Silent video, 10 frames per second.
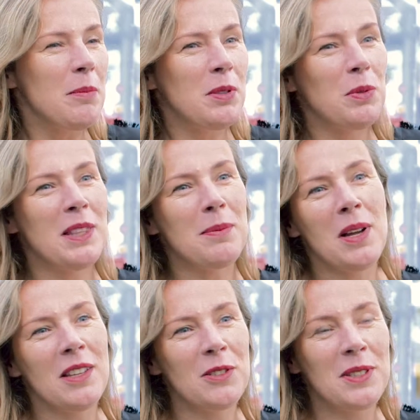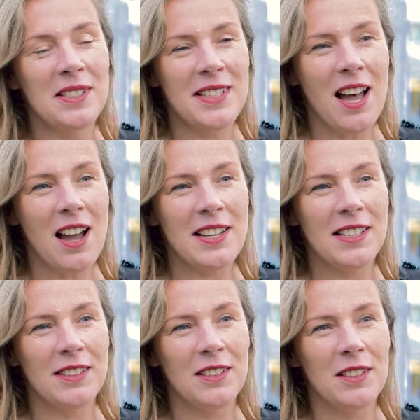But when the mother is
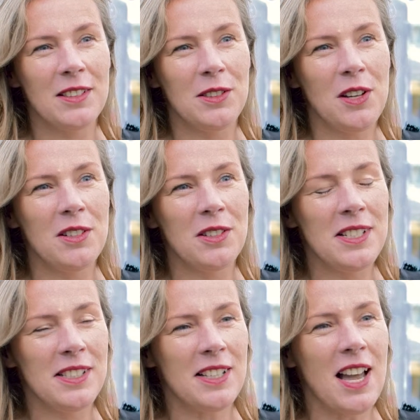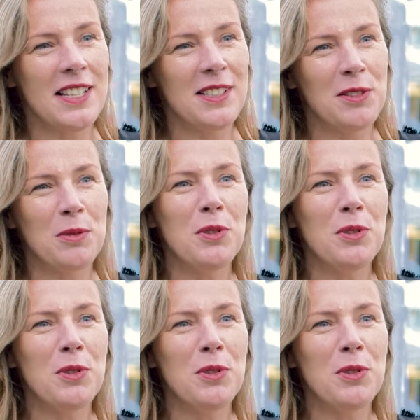dying, the daughter decides to